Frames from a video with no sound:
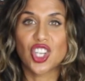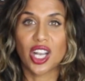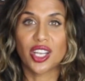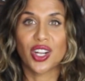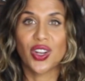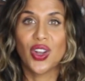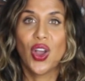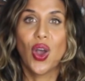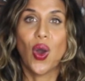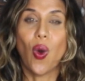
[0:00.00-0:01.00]

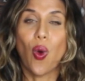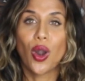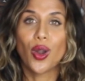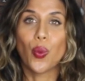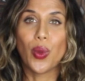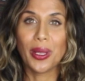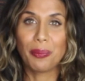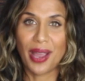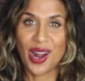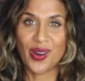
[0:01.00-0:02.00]
chakra or
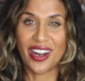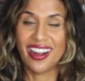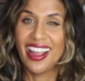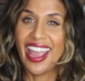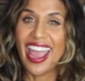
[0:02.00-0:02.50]
willpower